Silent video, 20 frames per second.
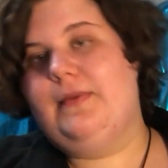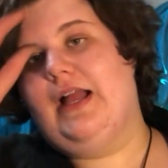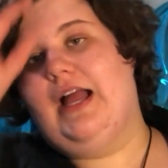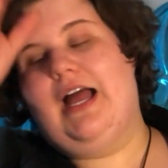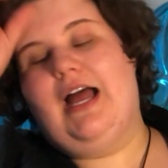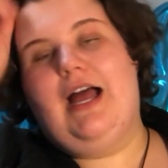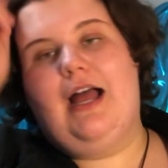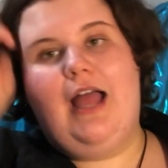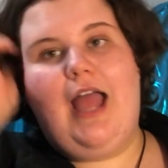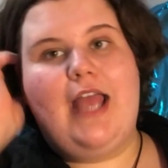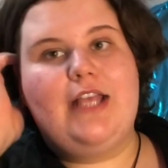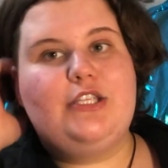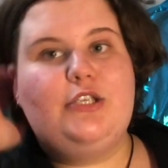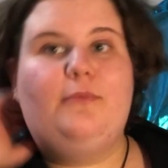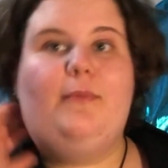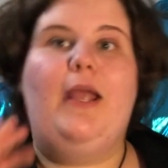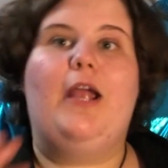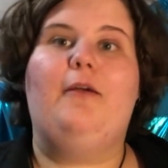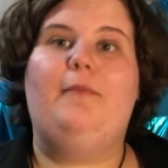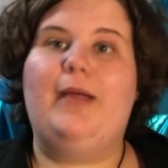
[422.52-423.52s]
as
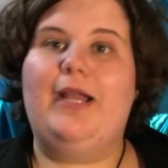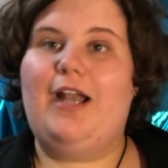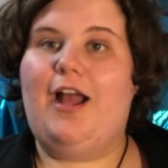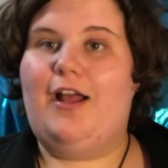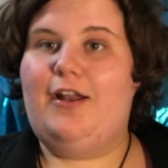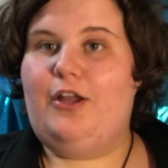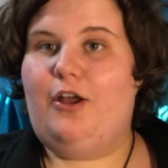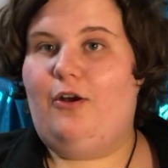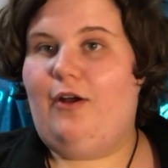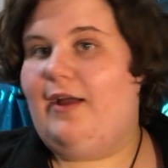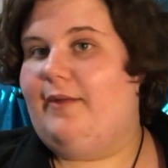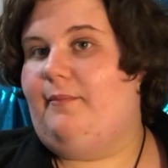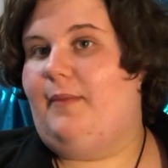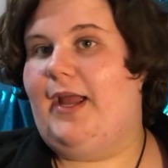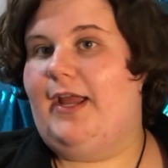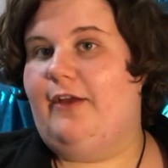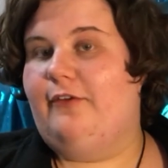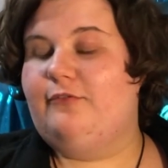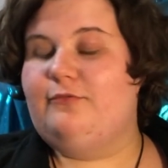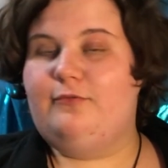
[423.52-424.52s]
you may or may not know, I
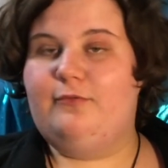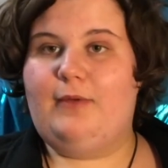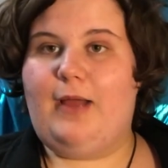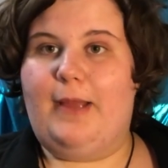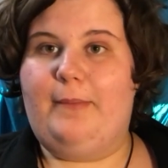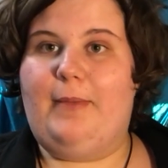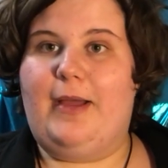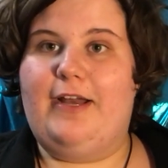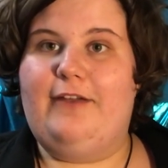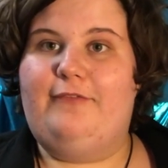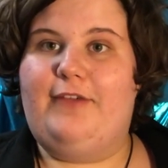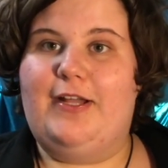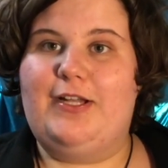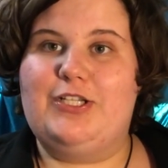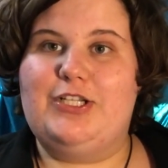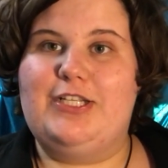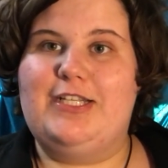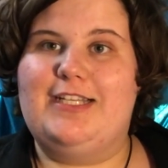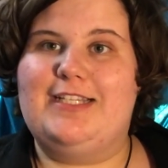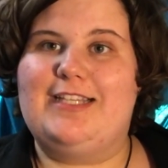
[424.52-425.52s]
might have
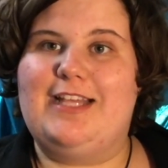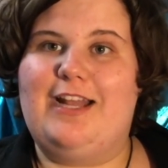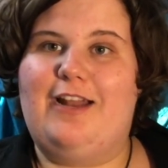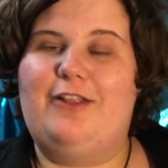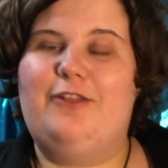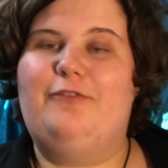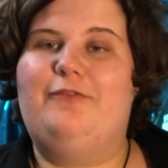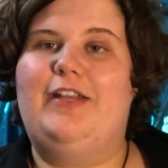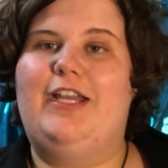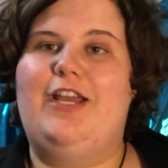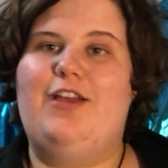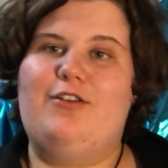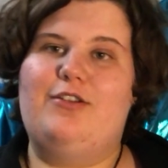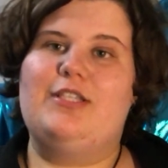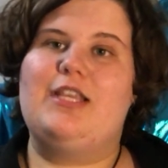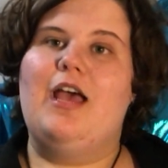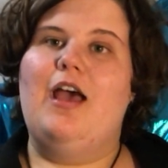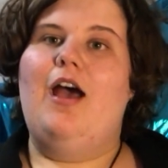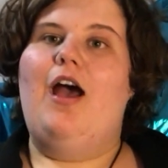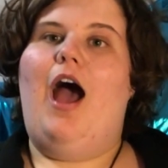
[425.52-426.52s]
mentioned this in other
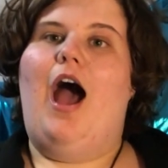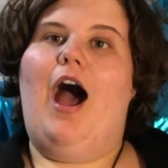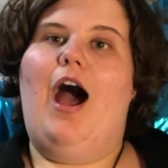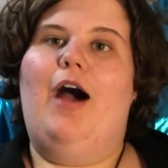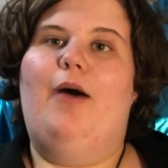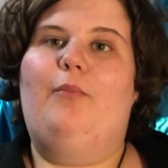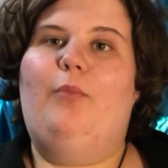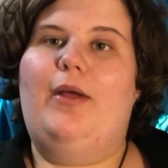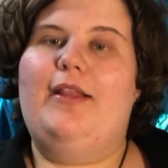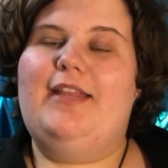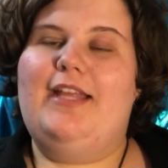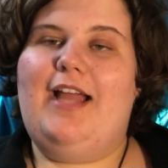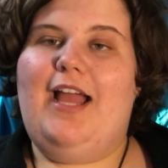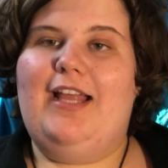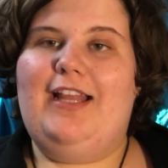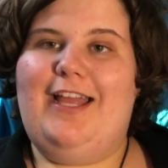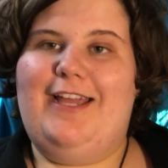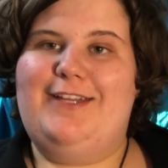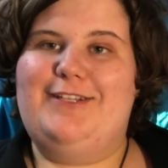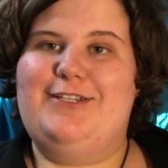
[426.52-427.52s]
videos. One thing
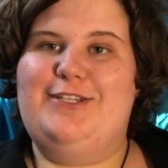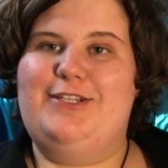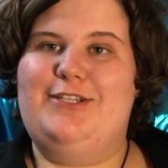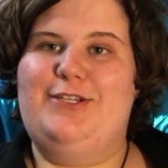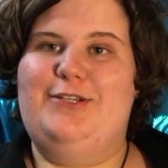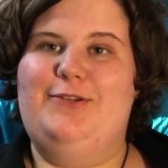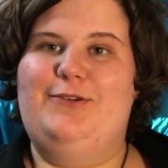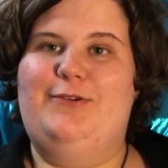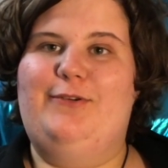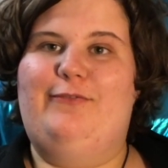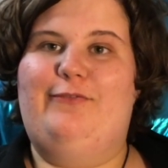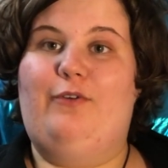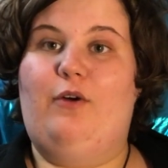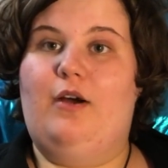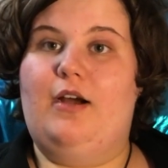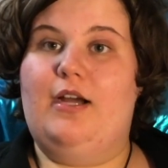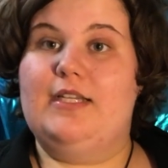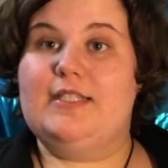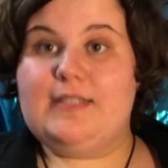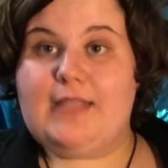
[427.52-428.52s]
I like to do
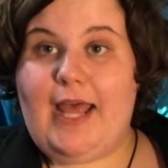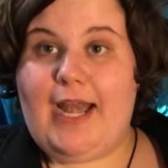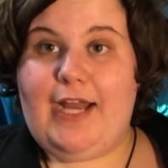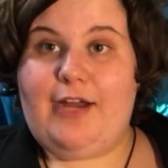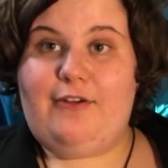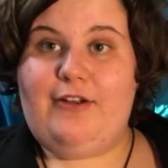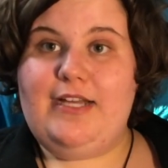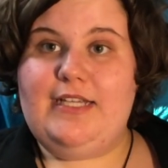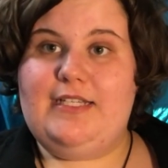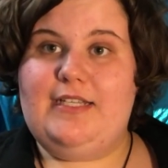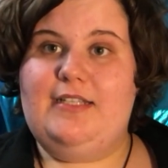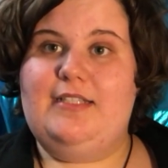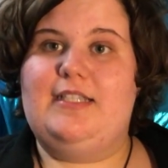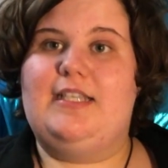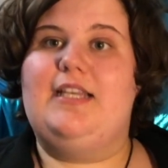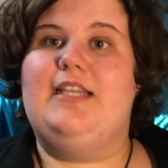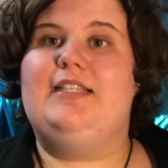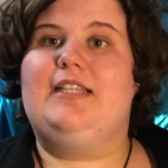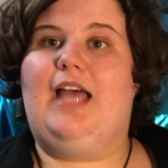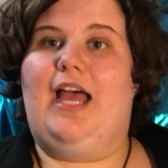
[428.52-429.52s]
for aesthetic
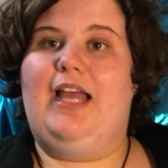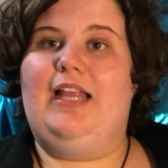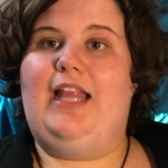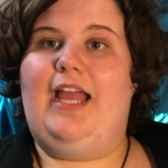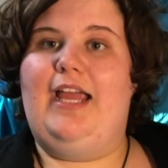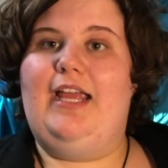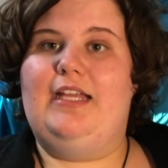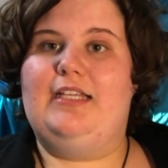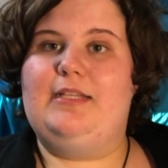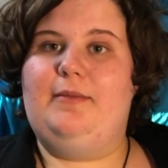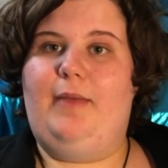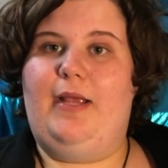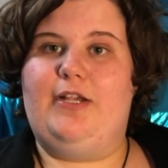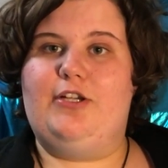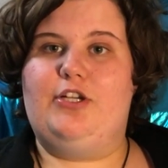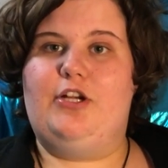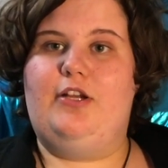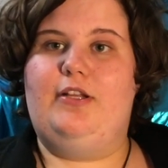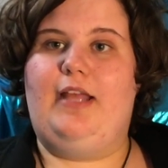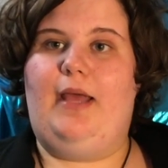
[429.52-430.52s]
reasons is I like to make
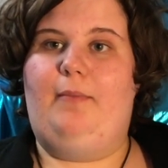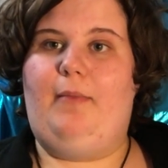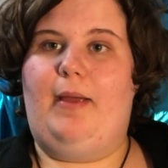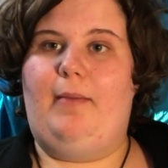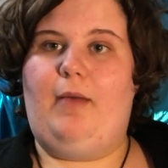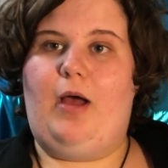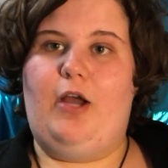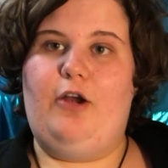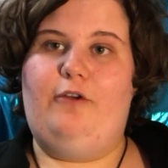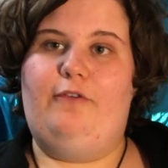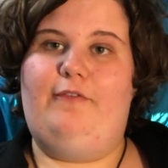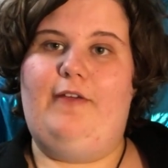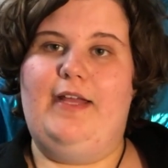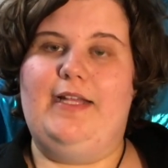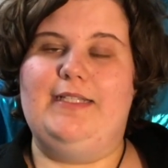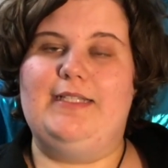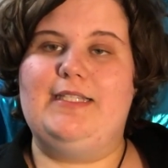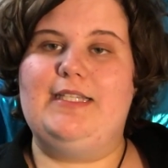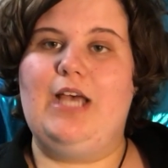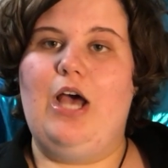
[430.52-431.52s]
sure that my
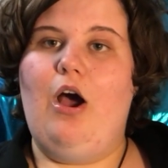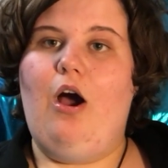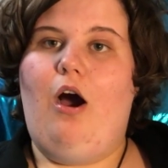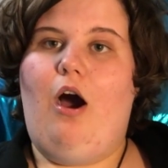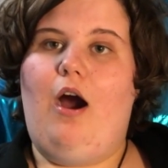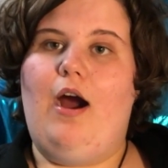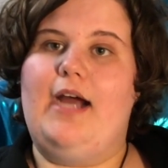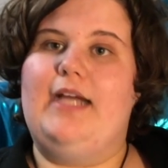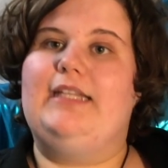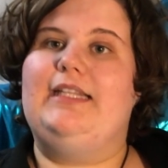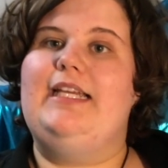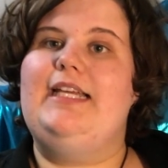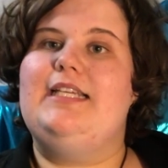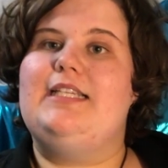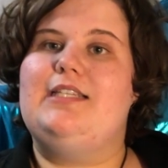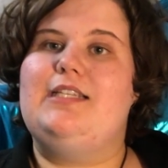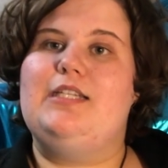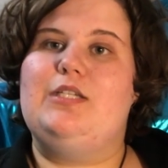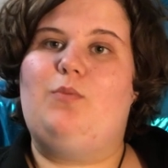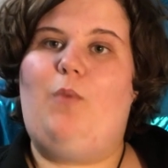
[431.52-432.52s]
monofins are at
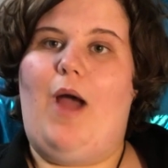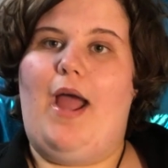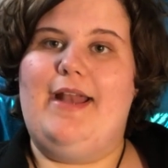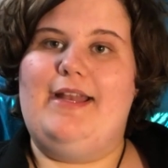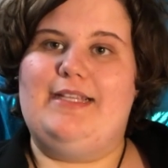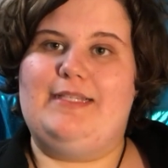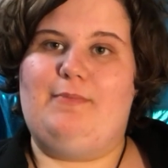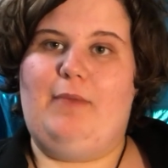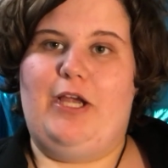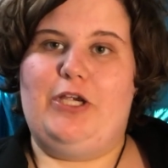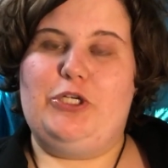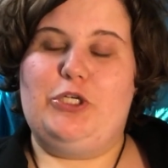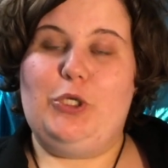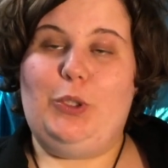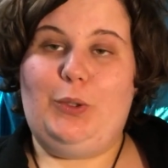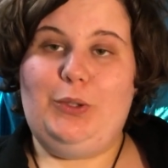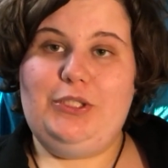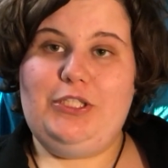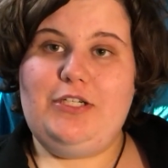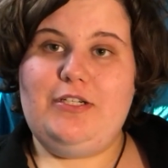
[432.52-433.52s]
least as wide as my
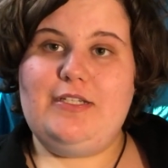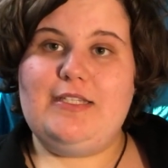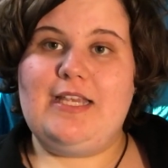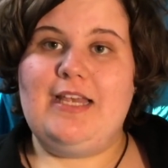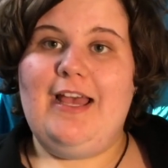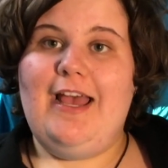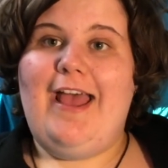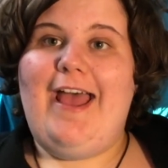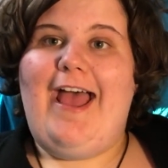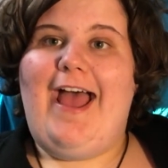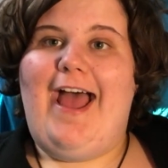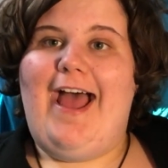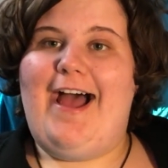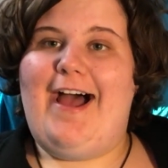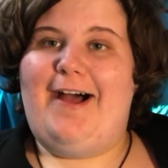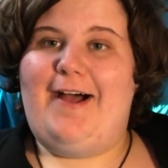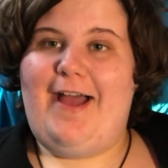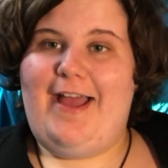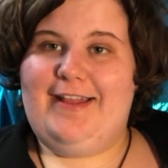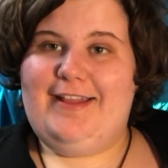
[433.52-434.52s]
shoulders,
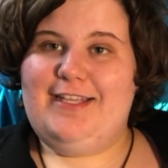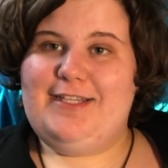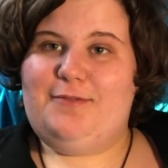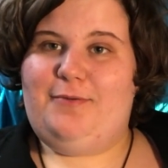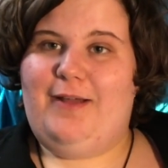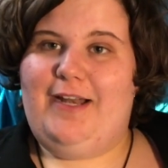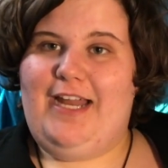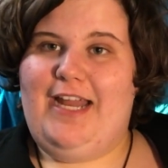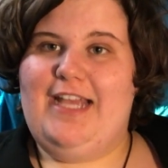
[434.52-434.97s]
and this